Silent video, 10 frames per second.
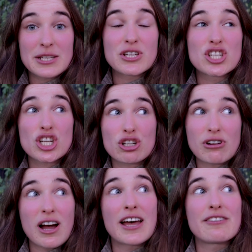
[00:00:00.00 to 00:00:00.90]
so we should
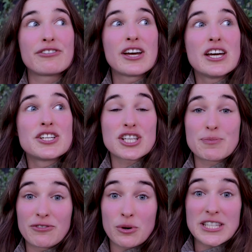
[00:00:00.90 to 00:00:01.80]
arrive just
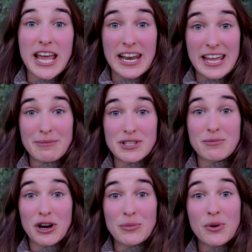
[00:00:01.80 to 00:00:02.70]
before 10 a.m.
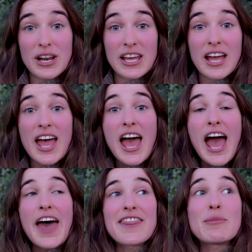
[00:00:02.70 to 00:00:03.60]
tomorrow morning,
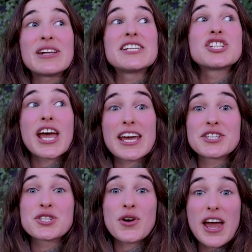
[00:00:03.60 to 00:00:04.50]
and then we need to
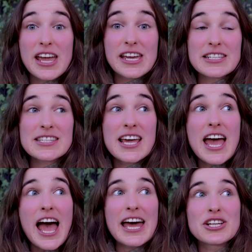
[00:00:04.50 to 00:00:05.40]
change trains
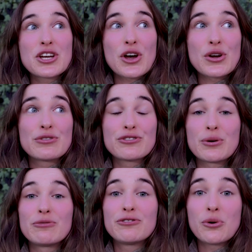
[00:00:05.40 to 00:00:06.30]
and go
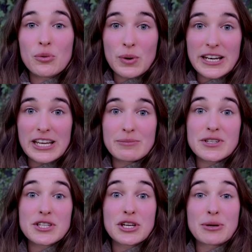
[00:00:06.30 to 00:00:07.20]
from Fort William
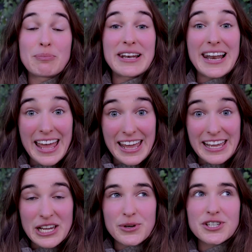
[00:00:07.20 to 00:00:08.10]
to
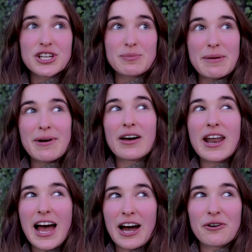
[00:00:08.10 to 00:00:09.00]
Mallaig, which should be about an
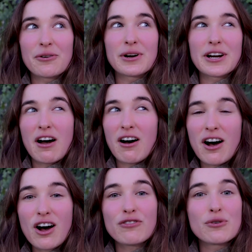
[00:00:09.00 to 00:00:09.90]
hour and a
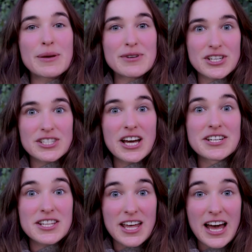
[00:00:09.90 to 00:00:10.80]
half or maybe just
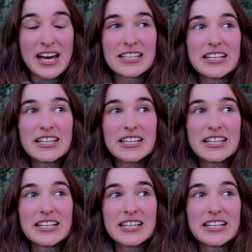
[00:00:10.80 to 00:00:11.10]
under that,